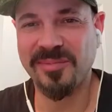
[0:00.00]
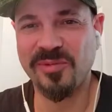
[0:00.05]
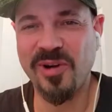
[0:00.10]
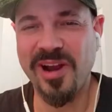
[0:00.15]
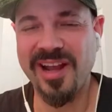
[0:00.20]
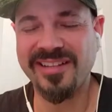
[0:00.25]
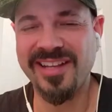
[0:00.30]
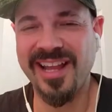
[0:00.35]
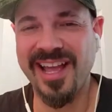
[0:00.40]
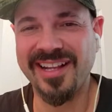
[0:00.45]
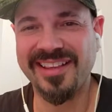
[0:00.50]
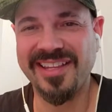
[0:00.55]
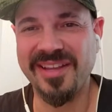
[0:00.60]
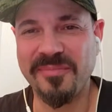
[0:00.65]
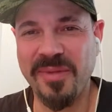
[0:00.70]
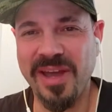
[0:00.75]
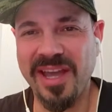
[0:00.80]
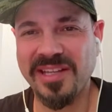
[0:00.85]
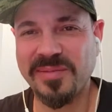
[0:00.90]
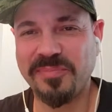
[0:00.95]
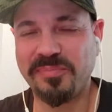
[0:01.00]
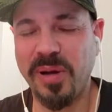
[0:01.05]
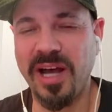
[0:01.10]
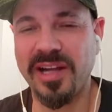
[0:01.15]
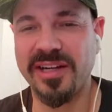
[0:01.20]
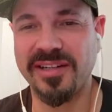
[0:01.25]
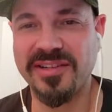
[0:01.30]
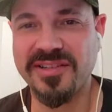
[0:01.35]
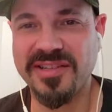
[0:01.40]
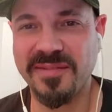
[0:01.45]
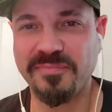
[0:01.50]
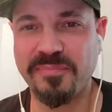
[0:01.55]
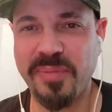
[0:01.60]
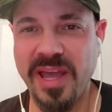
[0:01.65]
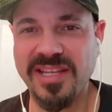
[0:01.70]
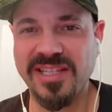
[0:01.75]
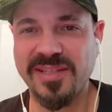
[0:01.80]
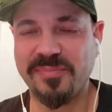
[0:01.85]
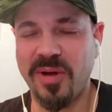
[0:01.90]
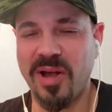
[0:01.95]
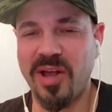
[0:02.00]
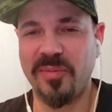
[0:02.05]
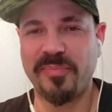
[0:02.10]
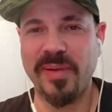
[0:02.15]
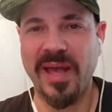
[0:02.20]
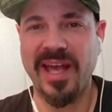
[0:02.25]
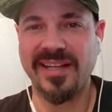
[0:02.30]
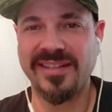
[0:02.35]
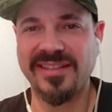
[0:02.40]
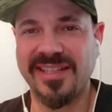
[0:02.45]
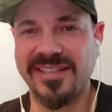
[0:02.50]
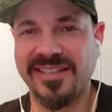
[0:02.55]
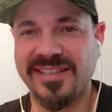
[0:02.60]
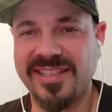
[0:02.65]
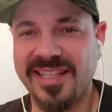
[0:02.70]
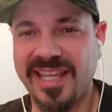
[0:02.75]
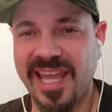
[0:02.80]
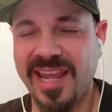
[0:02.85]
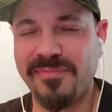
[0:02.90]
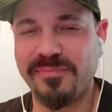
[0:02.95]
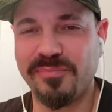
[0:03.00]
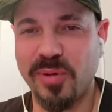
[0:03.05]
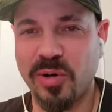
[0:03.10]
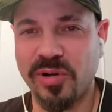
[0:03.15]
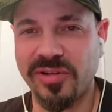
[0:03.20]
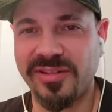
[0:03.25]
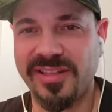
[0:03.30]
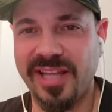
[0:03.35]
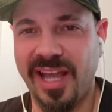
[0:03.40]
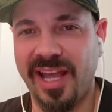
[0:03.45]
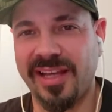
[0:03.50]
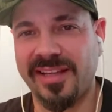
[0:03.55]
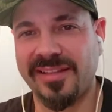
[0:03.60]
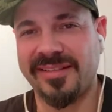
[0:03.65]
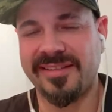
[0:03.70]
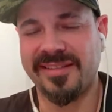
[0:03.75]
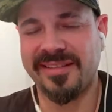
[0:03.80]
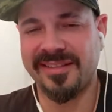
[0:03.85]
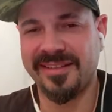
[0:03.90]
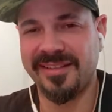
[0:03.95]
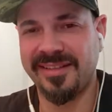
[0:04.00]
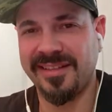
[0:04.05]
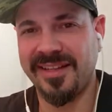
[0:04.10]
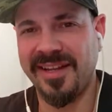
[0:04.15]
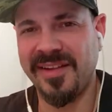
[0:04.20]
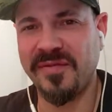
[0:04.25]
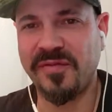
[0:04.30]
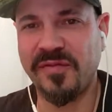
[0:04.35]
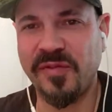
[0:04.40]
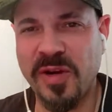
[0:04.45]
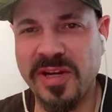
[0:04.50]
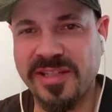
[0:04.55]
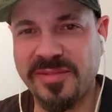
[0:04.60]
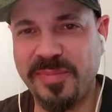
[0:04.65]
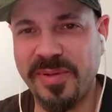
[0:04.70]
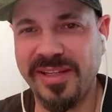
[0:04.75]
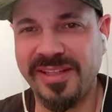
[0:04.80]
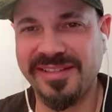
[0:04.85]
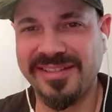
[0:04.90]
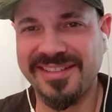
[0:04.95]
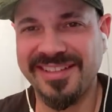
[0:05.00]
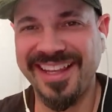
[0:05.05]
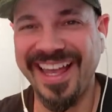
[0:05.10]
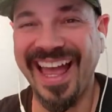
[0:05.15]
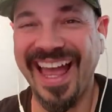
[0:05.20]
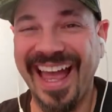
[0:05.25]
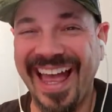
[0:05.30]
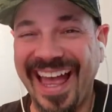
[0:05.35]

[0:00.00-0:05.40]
some redneck that makes putters and baseball bats and skateboard decks and frisbees.